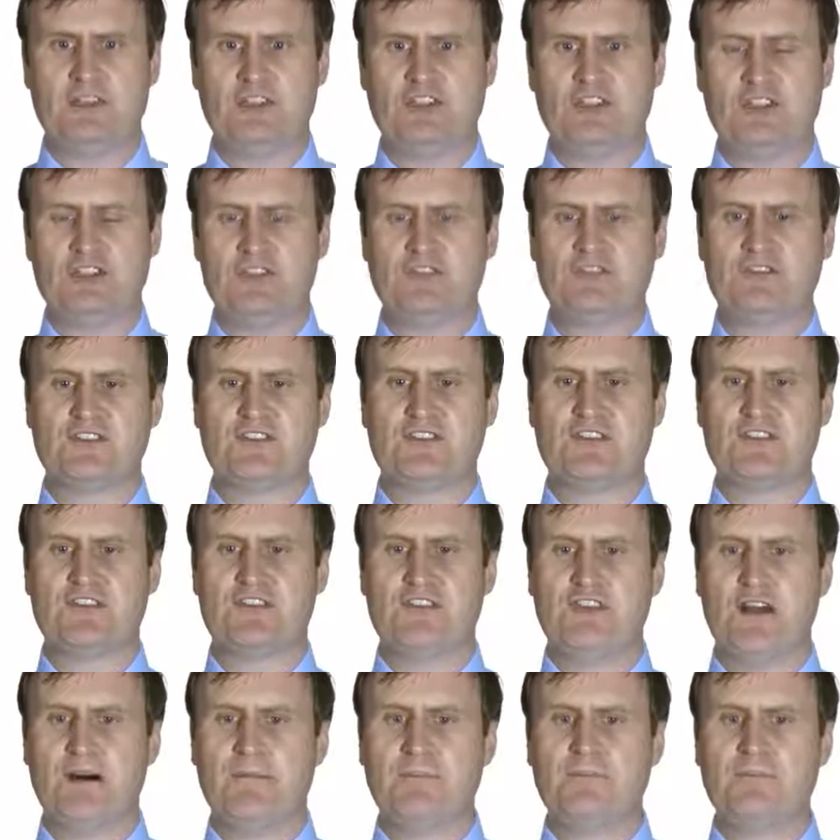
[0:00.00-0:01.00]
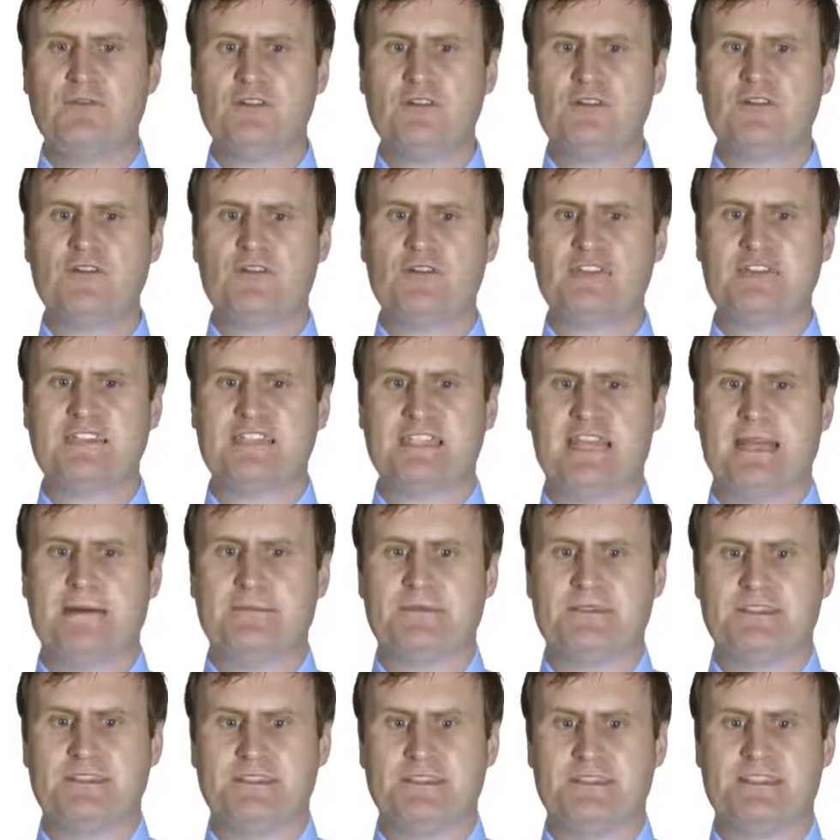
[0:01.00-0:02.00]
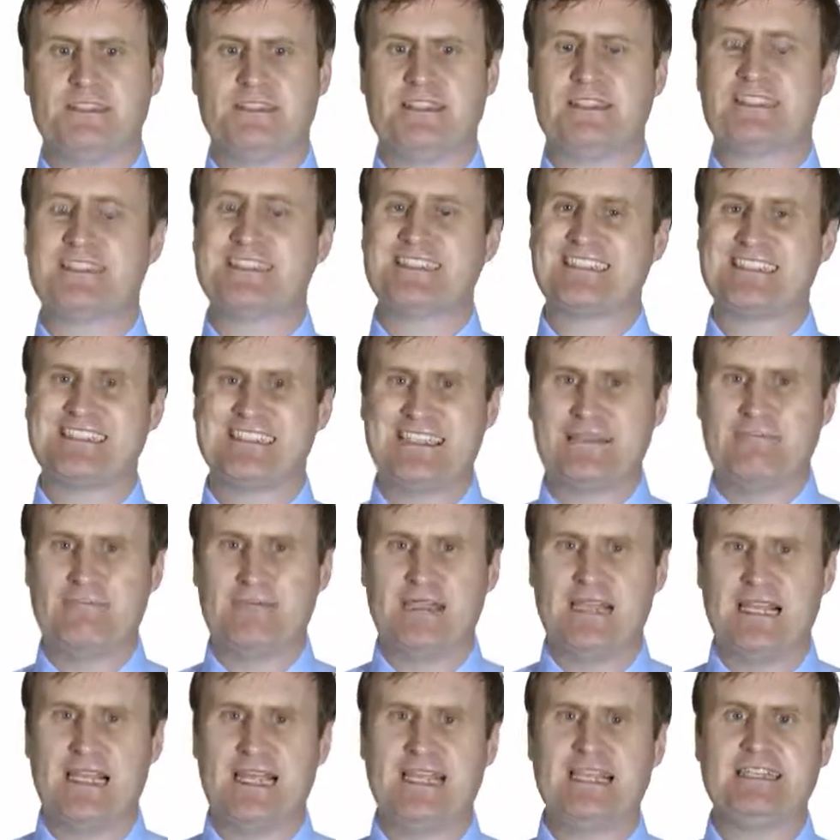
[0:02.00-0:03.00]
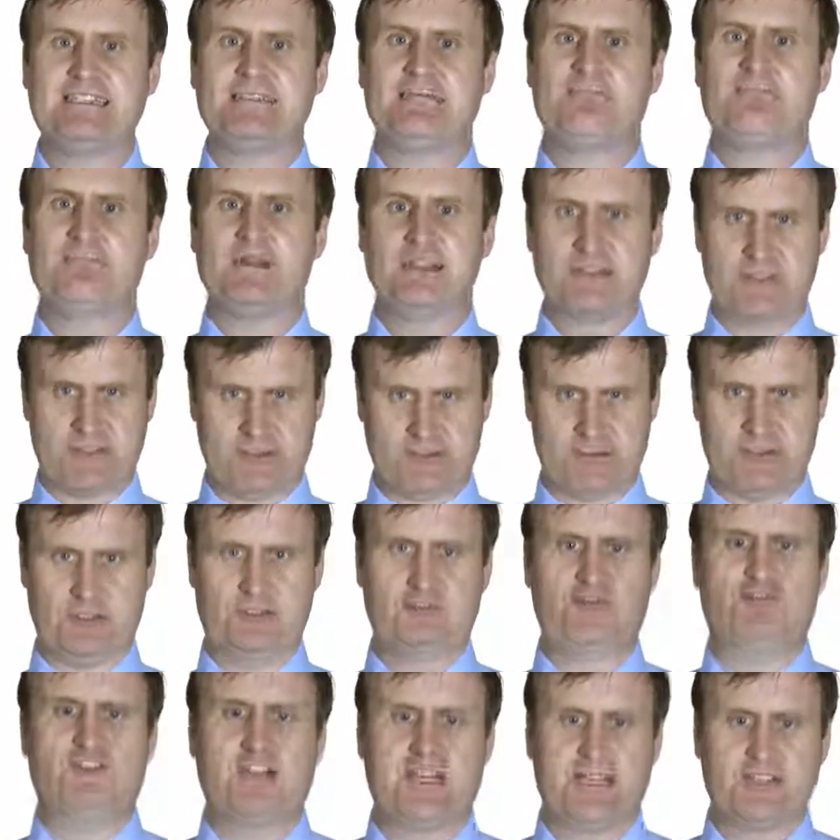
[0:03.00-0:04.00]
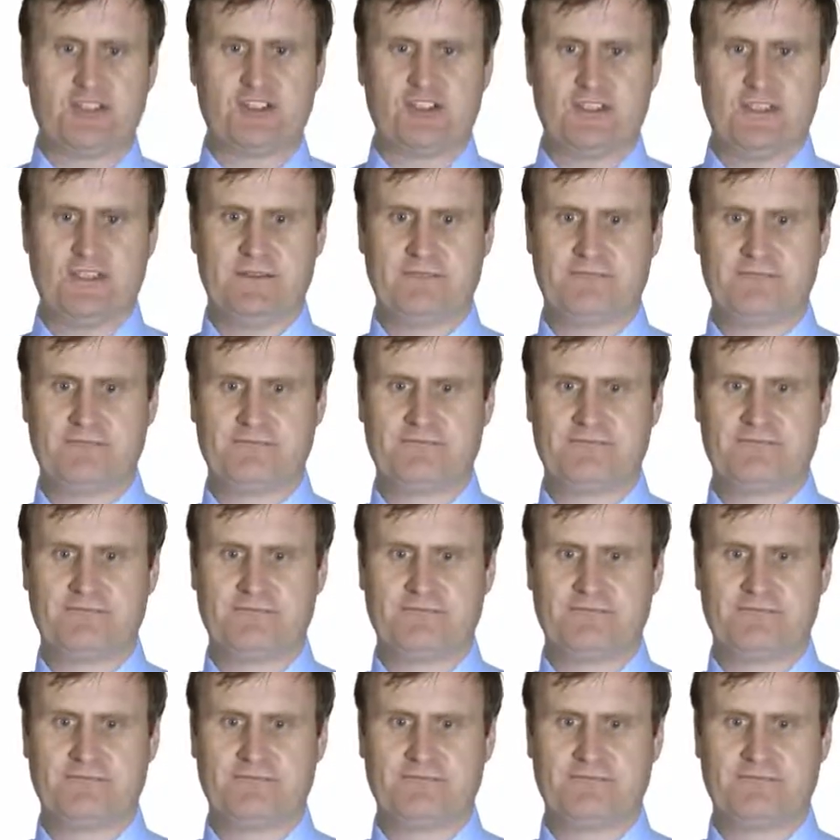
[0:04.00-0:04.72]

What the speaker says: reduce the number of receptors that stimulate muscle contraction.